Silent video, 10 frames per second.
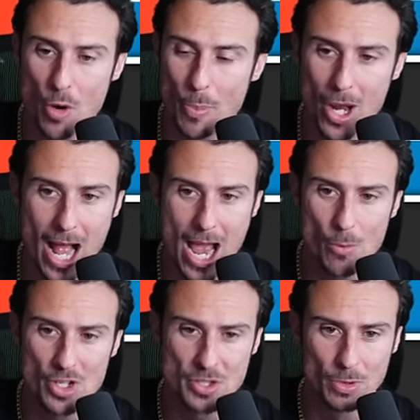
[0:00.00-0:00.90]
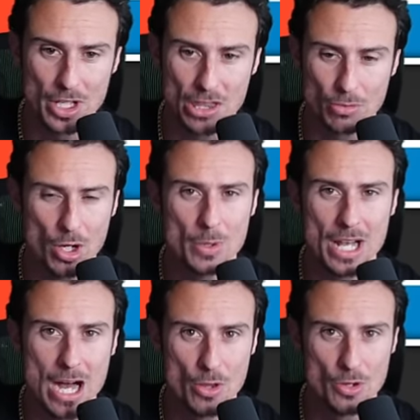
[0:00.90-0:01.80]
But I wasn't really thrilled with
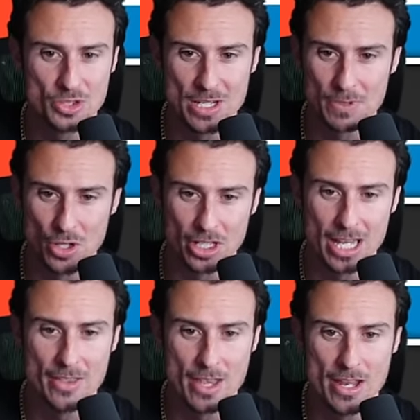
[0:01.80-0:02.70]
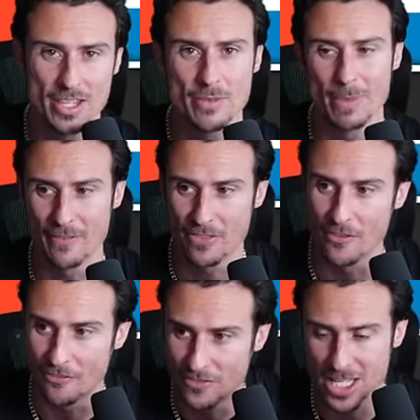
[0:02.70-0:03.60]
how those teams looked, and, and it didn't, my the
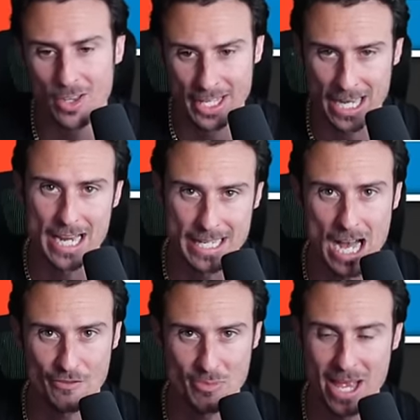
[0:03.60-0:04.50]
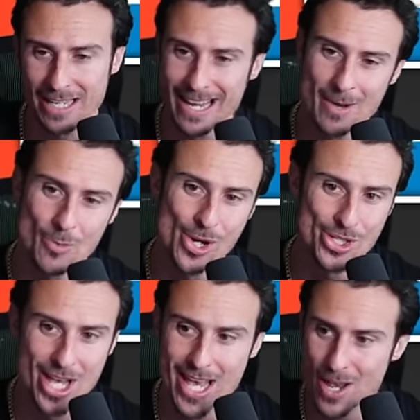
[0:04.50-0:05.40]
feeling I got from that game was
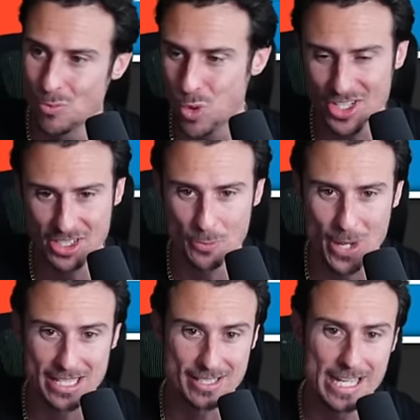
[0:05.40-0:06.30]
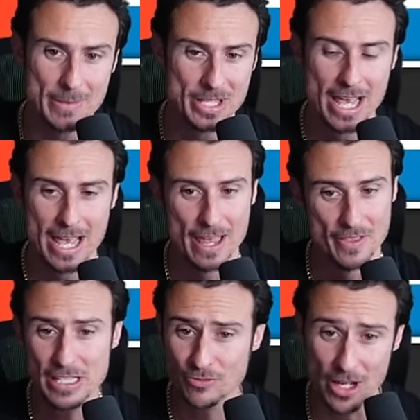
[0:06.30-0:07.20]
wasn't the best teams.
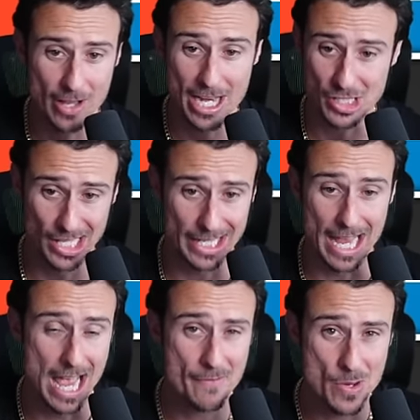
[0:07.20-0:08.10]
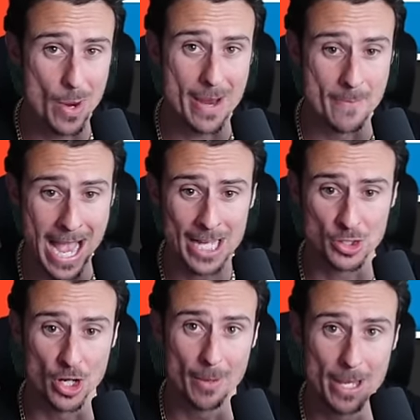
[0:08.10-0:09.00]
This felt actually like a heavyweight
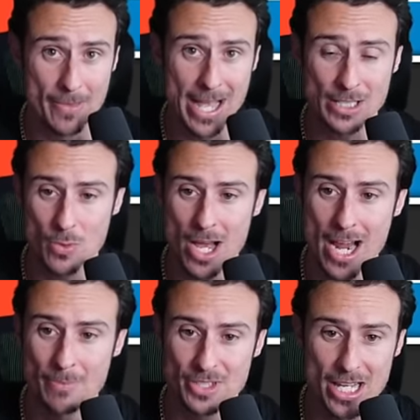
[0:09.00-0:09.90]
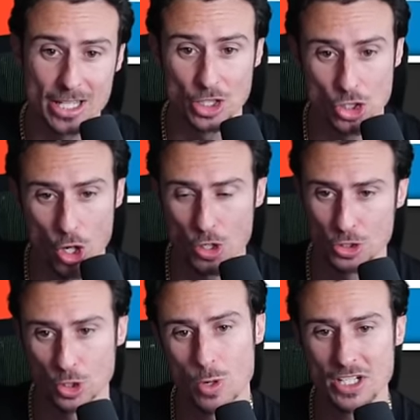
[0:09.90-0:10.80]
matchup, and that's why I'm saying like the Chargers.
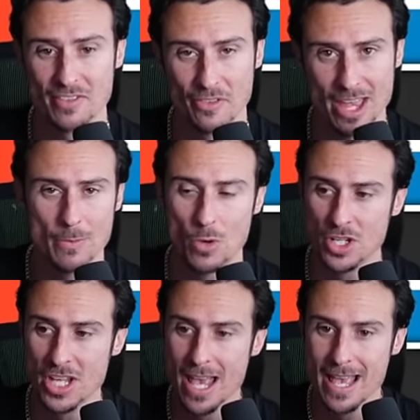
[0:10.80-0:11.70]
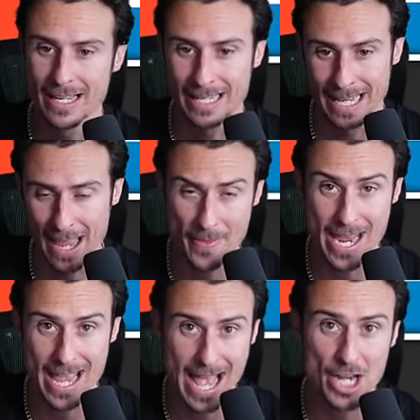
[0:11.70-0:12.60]
The question for them was, can
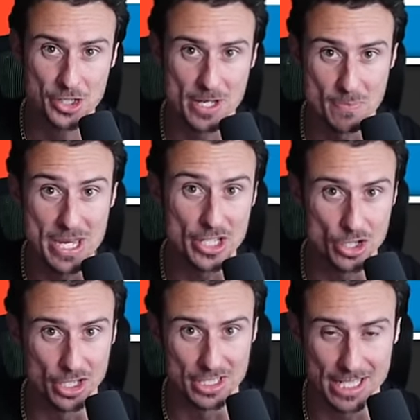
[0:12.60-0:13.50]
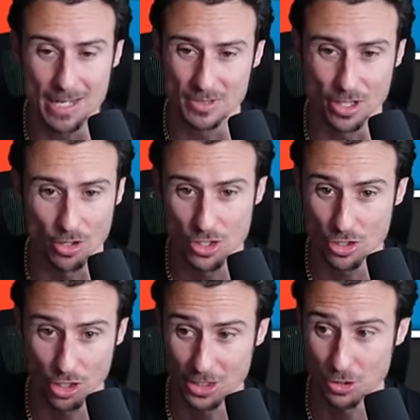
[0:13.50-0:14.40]
they actually beat good teams? They're, you
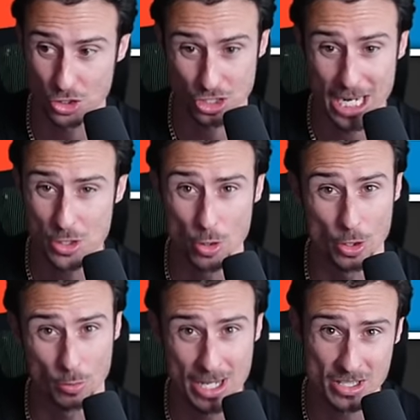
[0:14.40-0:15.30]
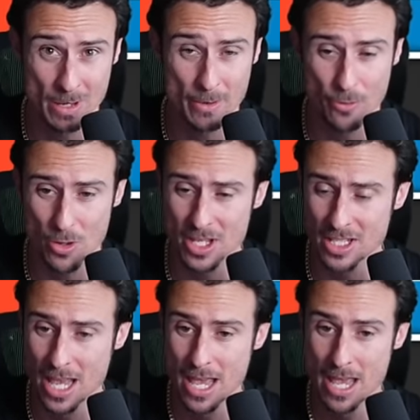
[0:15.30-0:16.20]
look at their schedule, their resume before this.
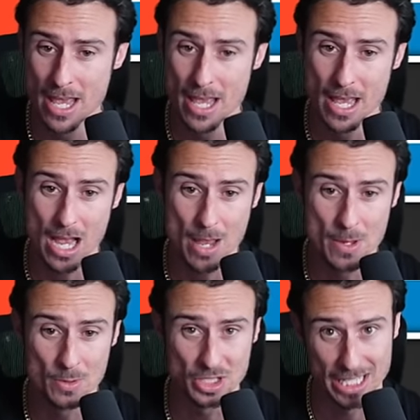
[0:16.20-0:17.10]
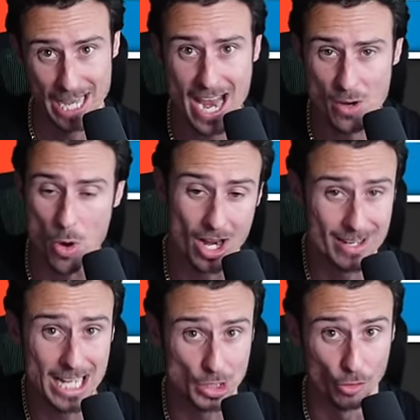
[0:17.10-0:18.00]
I mean, it was a cakewalk.
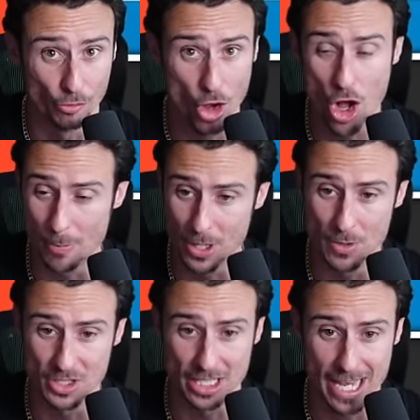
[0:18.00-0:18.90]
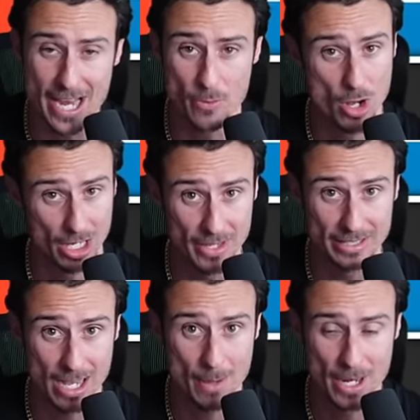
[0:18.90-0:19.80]
Not their fault, but it was a cakewalk, and they
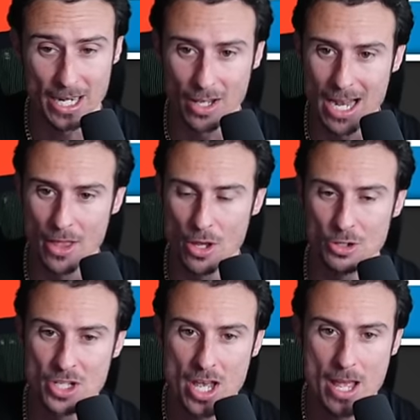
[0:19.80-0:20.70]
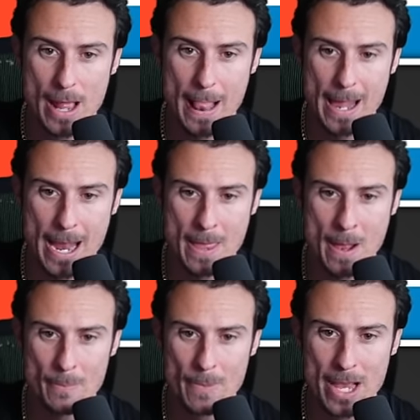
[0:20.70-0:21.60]
dominated a lot of those
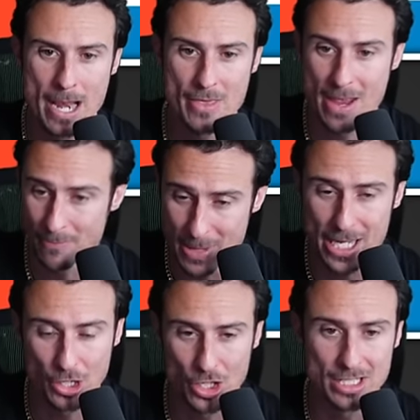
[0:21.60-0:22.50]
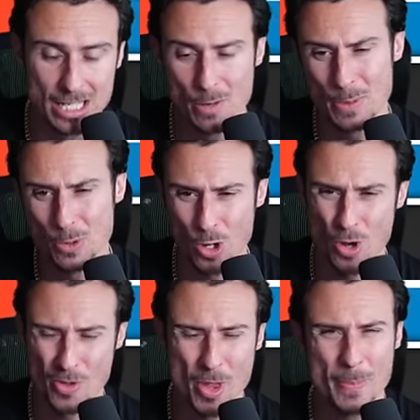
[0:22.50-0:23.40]
and and they've beat a good team. And people go,
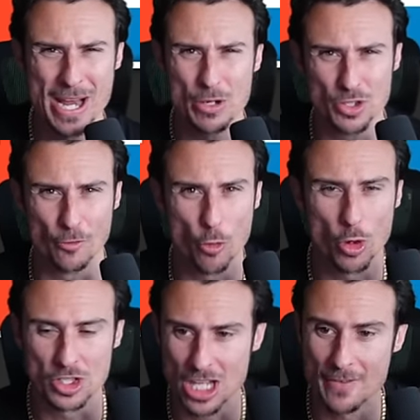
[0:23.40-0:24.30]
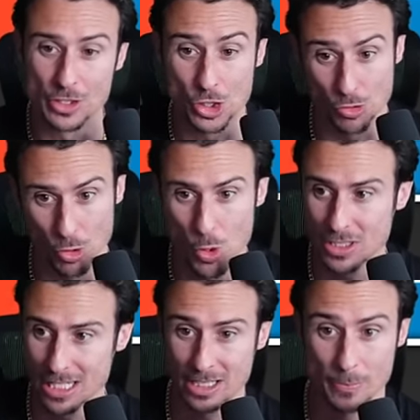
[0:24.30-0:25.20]
the Bengals are four and seven. True, it's
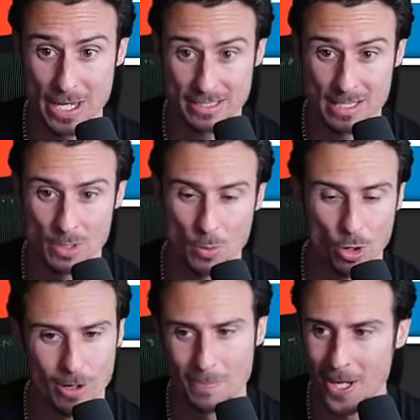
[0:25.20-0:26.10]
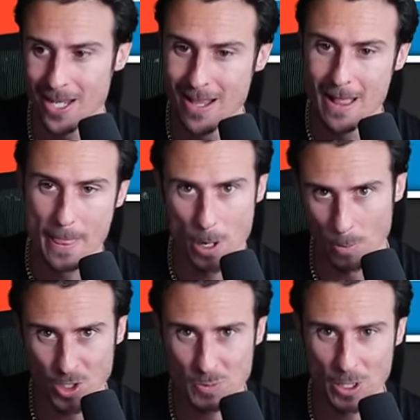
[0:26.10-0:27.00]
not the best team in the world, but they're
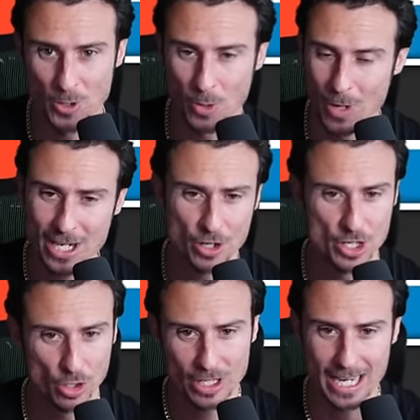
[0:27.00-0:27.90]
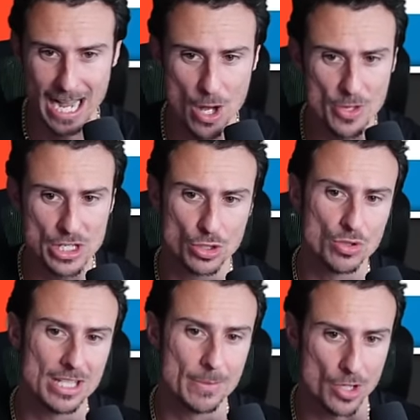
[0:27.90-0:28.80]
much better in their record. And you look at how these two
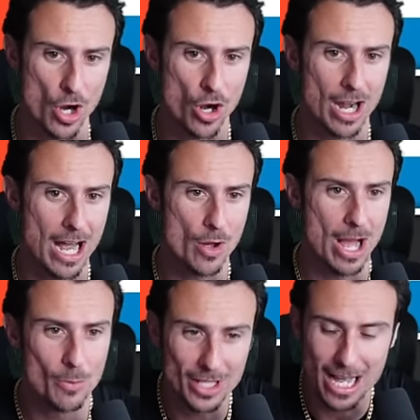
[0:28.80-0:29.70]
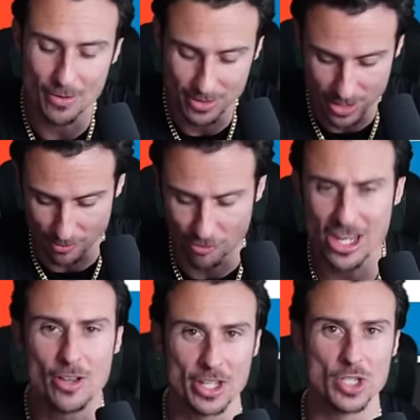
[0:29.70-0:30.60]
teams are, how how, how the
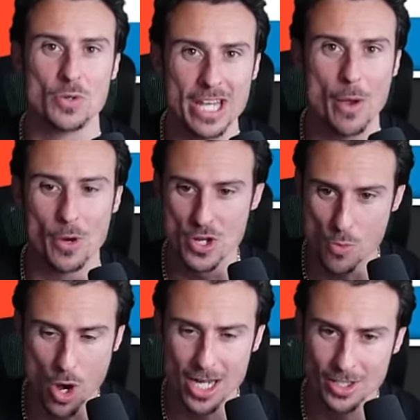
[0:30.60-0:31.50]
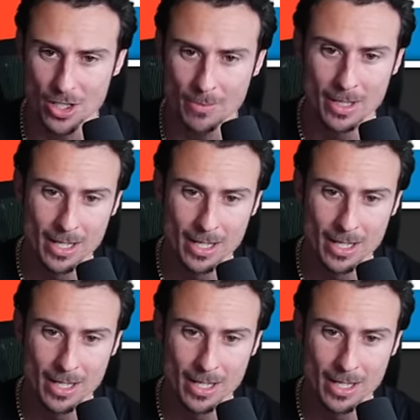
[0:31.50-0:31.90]
feeling you get when you watch them.